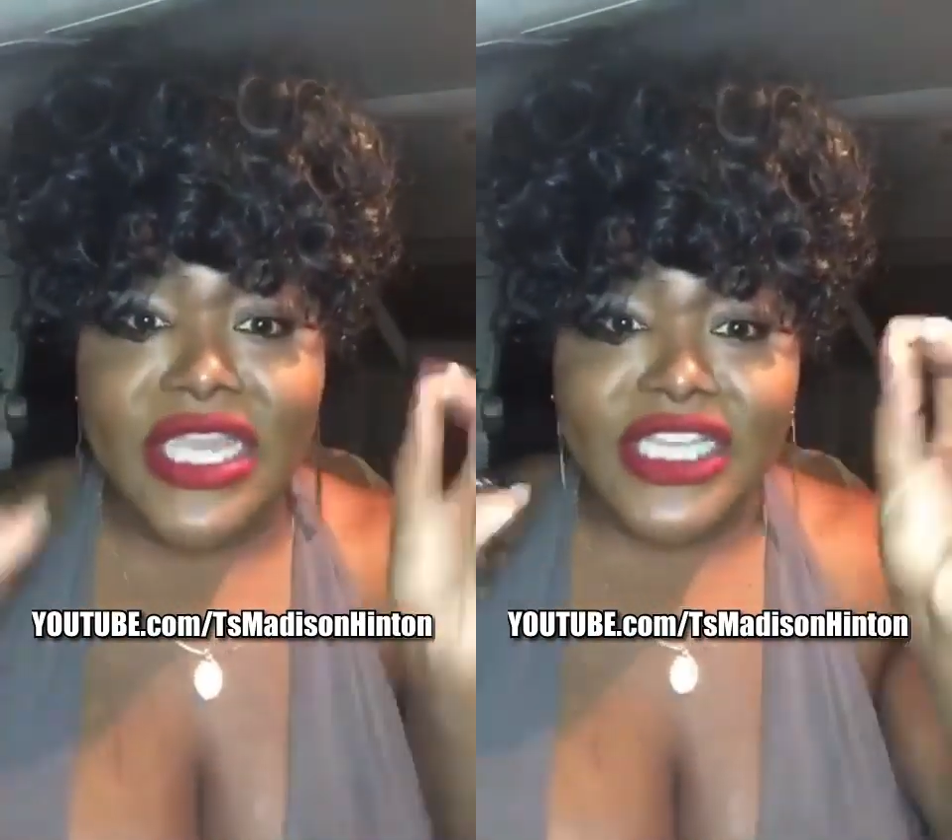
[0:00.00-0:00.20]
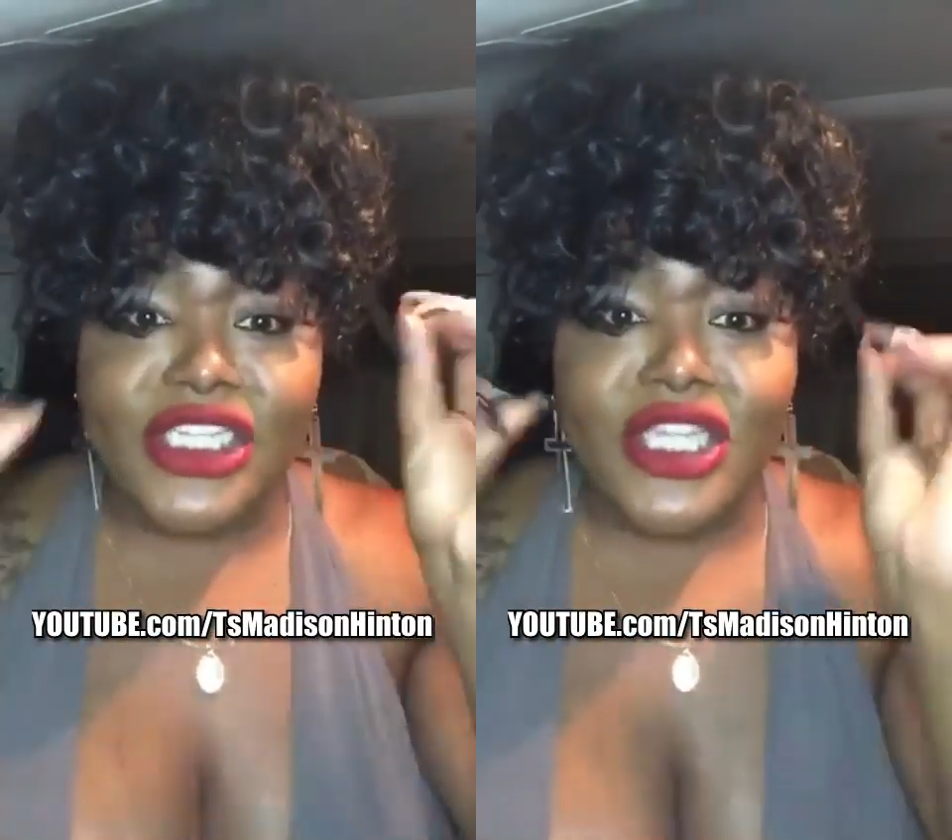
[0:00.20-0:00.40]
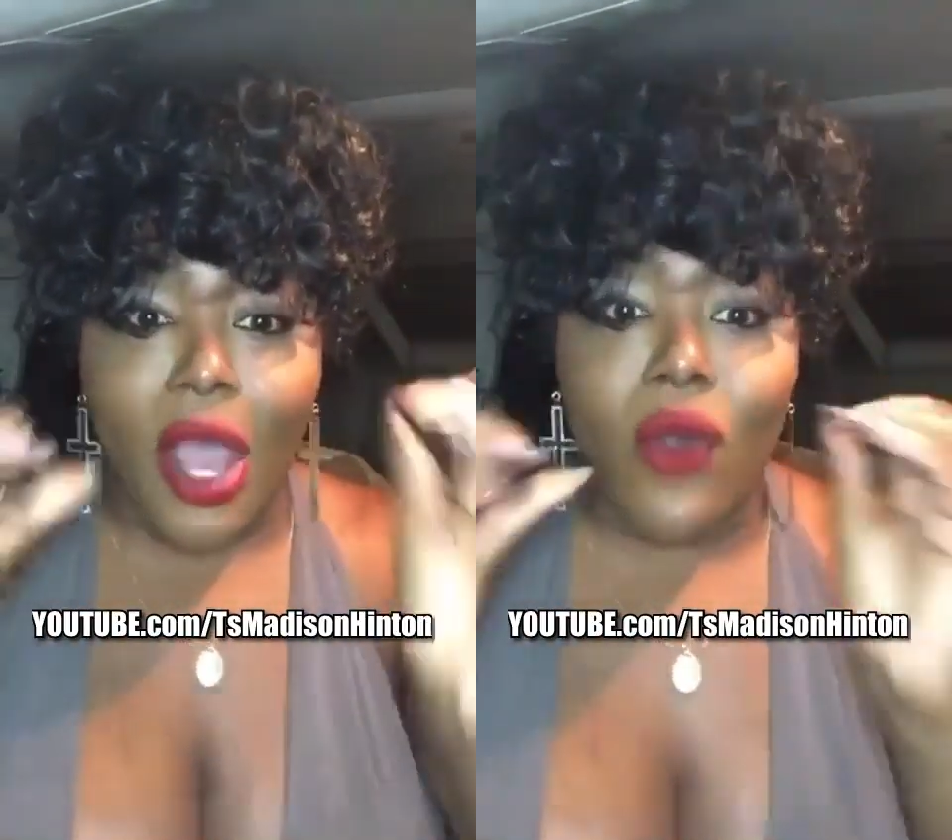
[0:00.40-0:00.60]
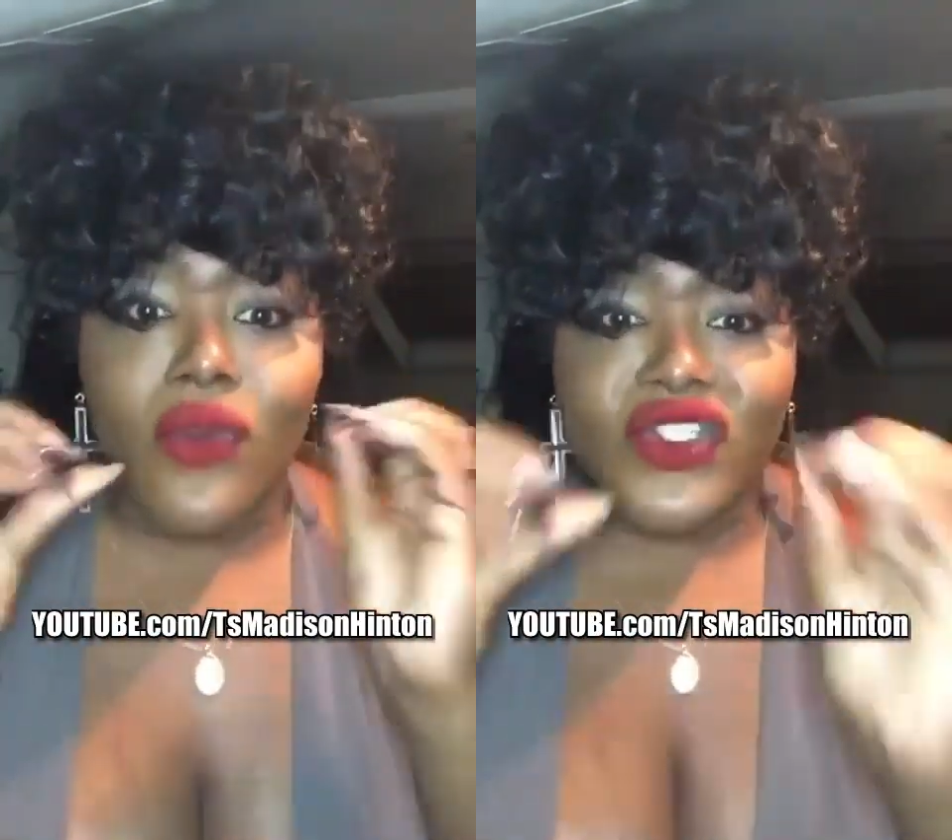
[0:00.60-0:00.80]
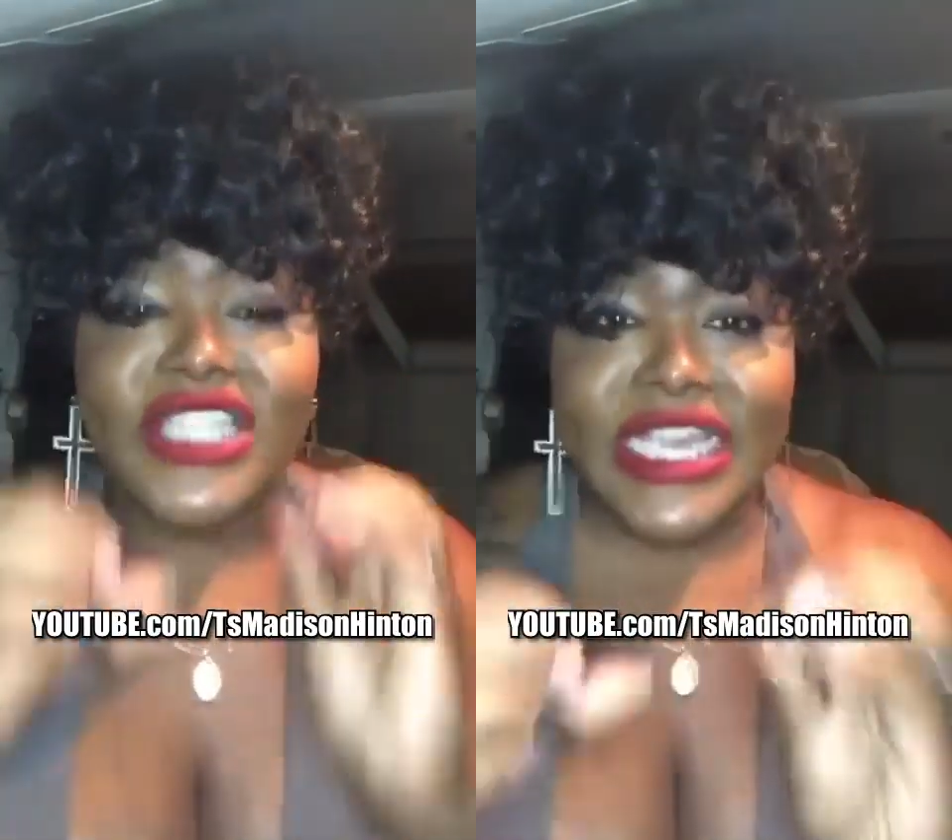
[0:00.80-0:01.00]
Get your
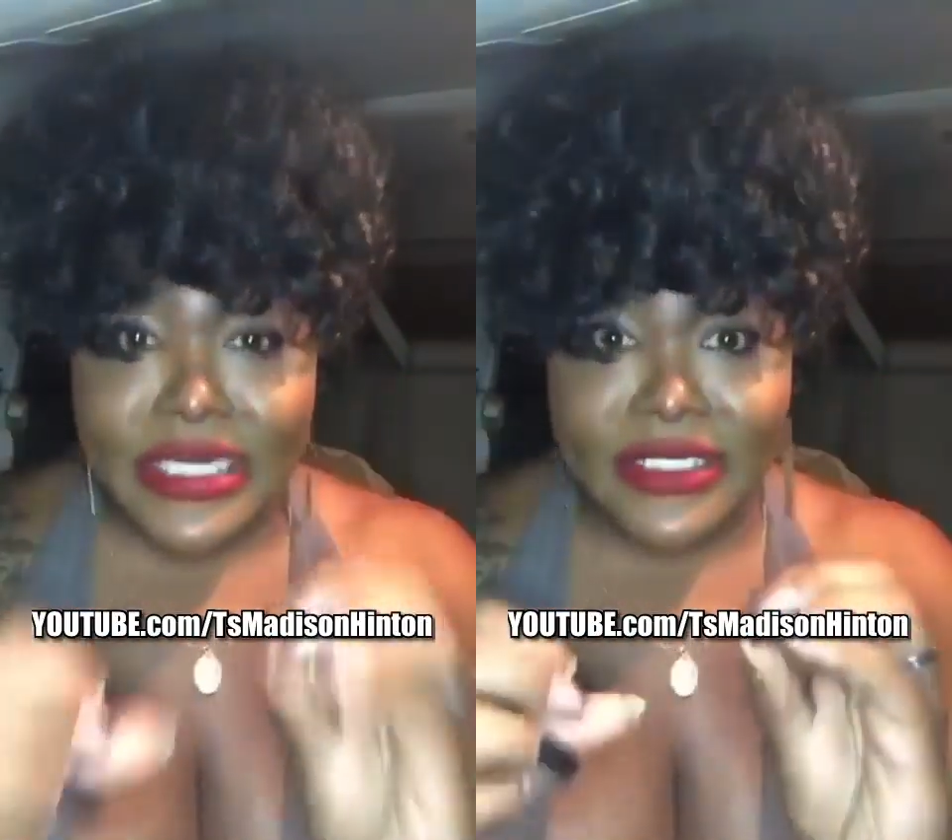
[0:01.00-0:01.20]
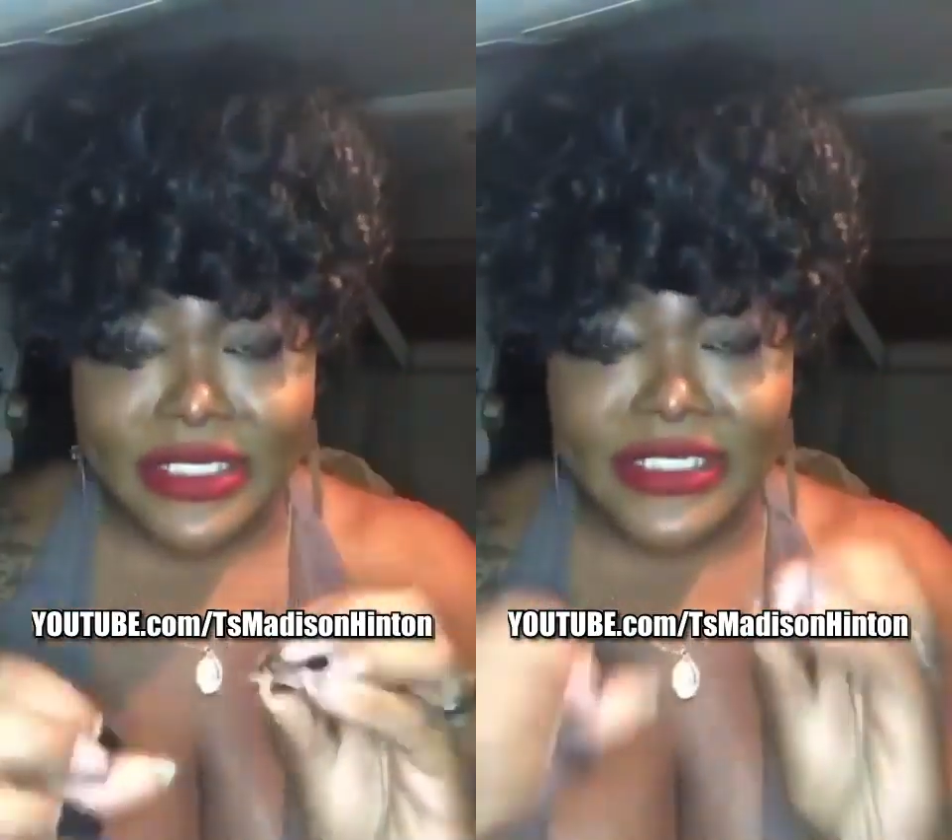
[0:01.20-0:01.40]
seat